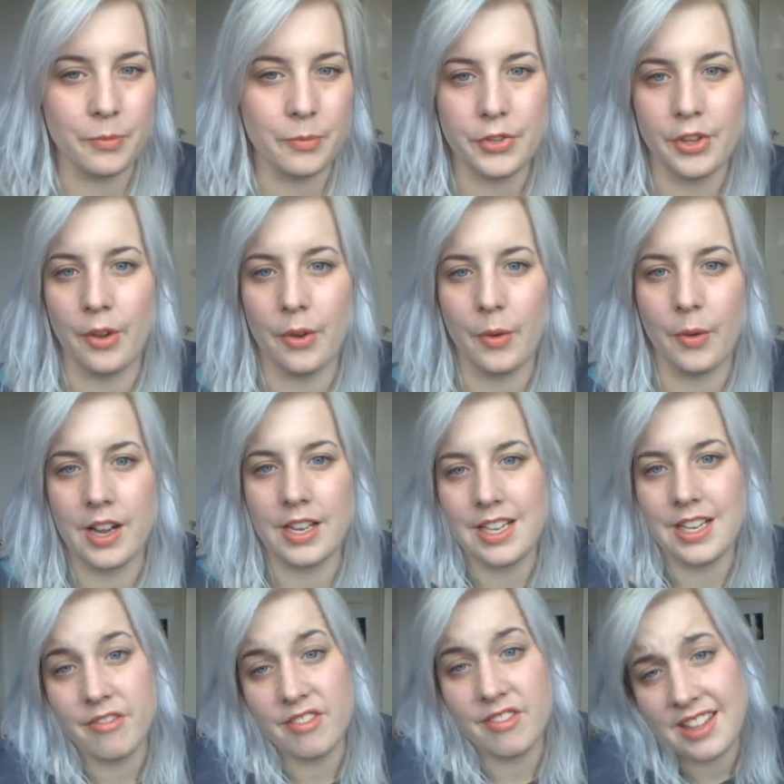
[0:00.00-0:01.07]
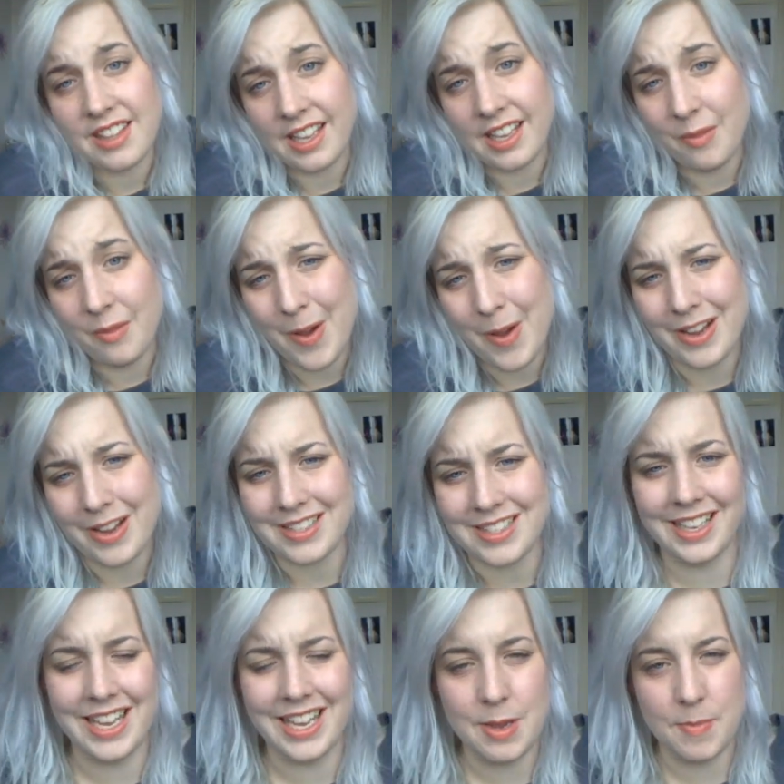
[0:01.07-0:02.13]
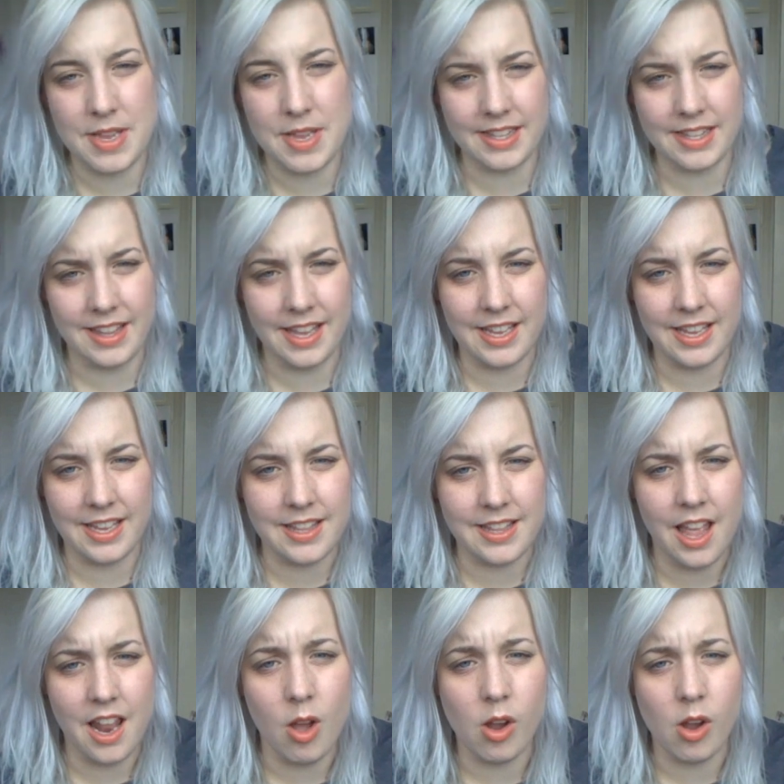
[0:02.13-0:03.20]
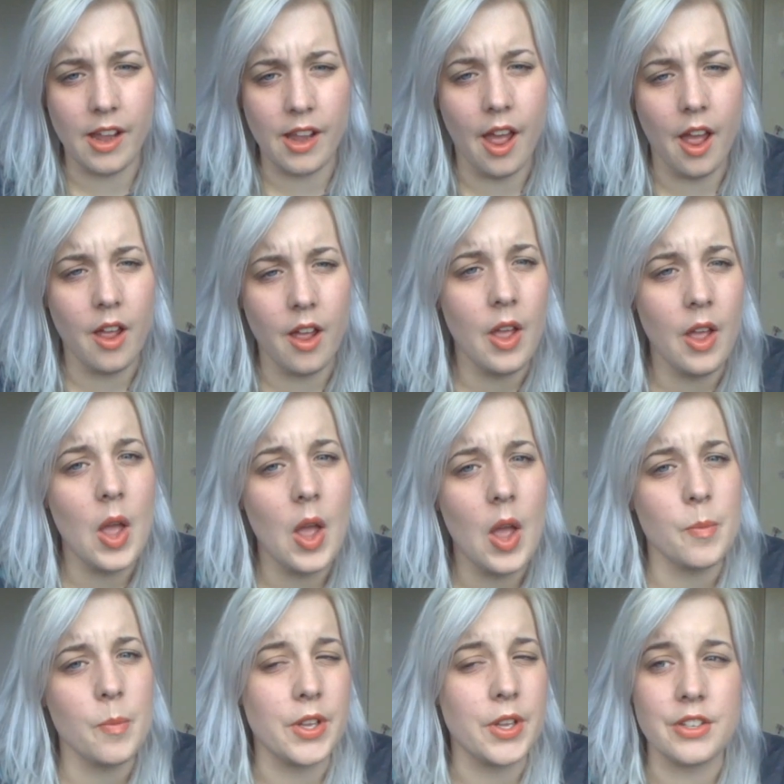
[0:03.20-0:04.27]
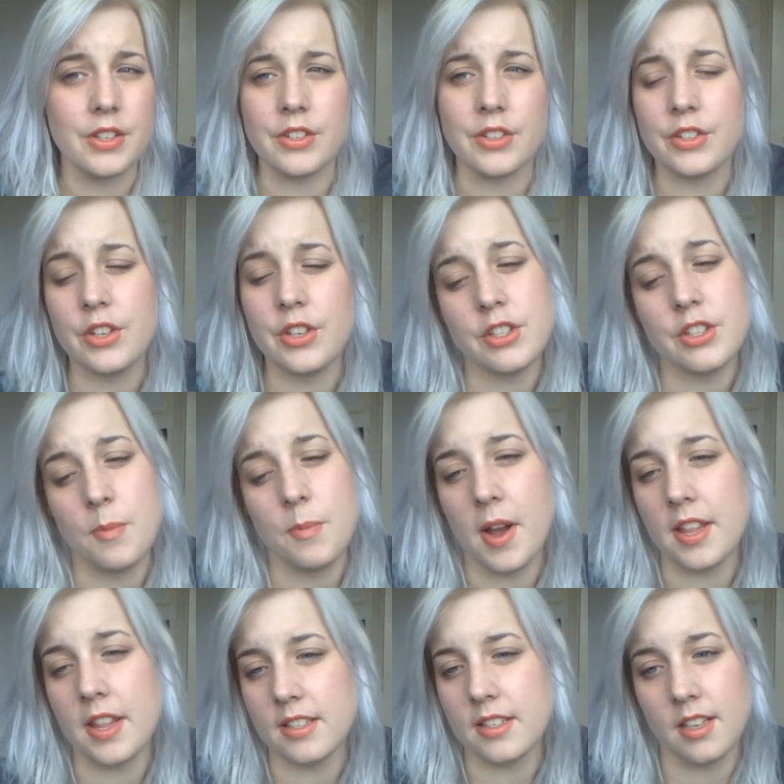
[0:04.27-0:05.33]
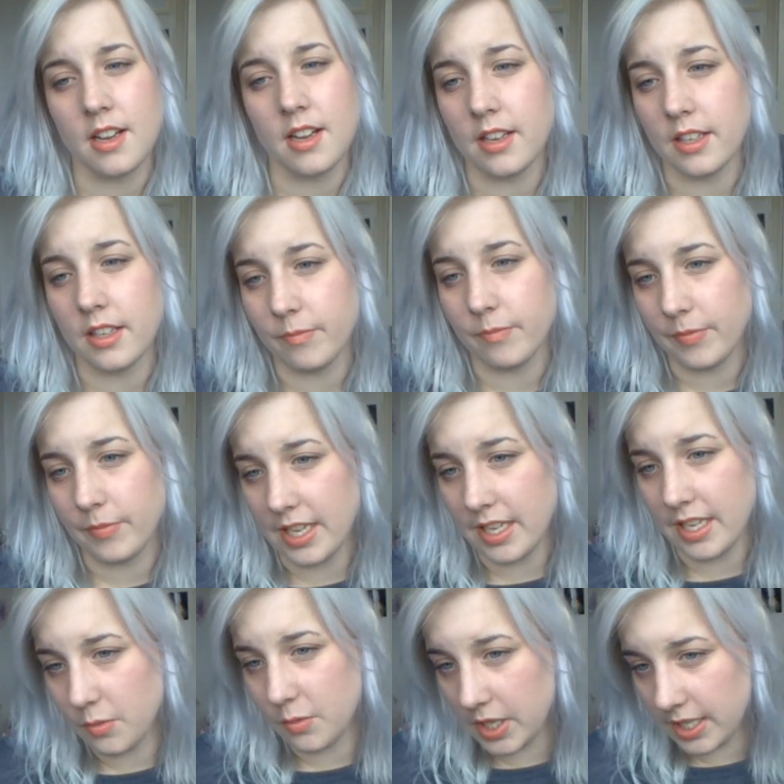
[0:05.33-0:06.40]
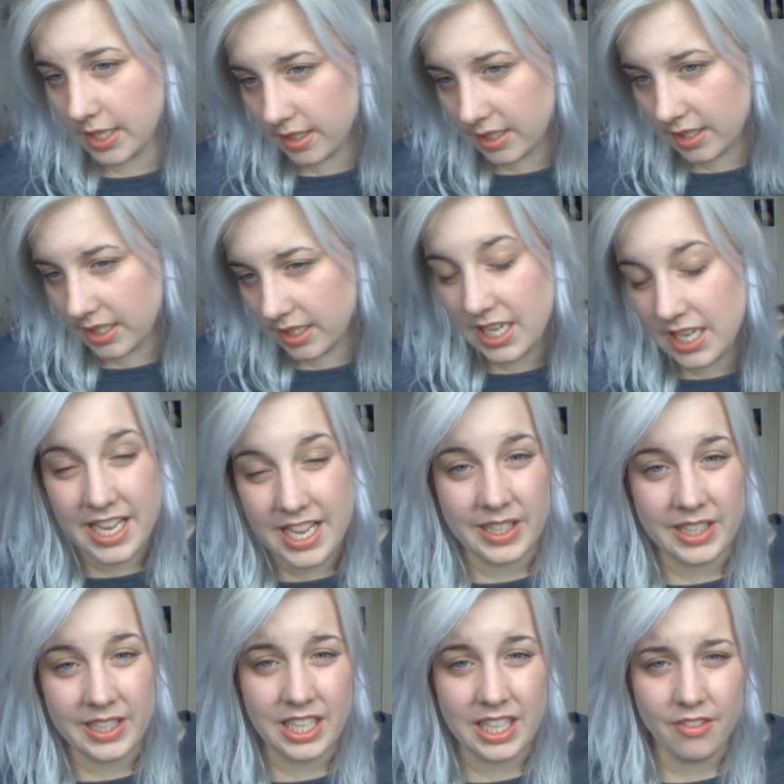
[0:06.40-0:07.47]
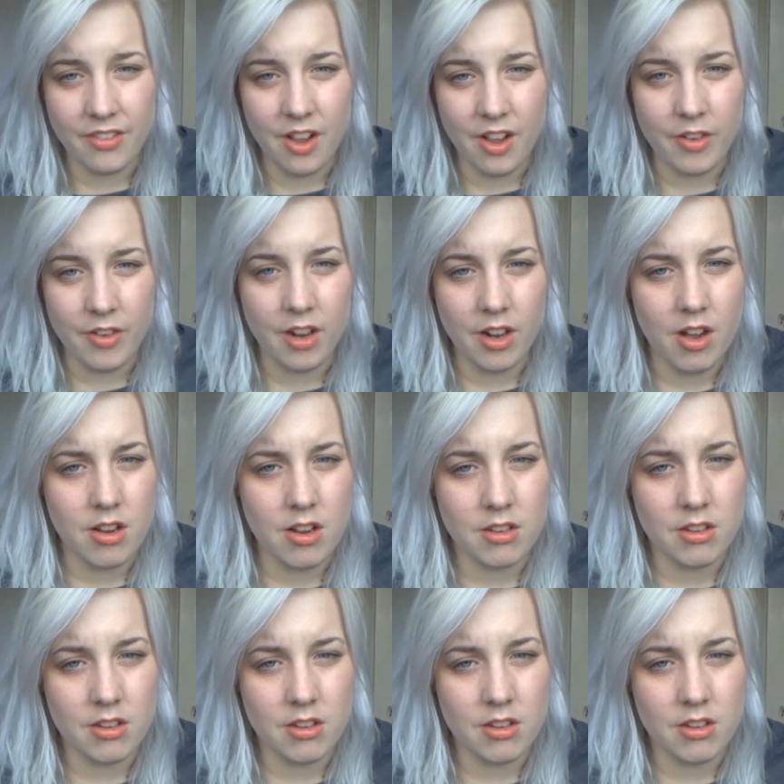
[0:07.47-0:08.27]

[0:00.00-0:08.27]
So I definitely think it works at keeping things in there longer, because usually by this time, it's, what is it, nearly 5 o'clock,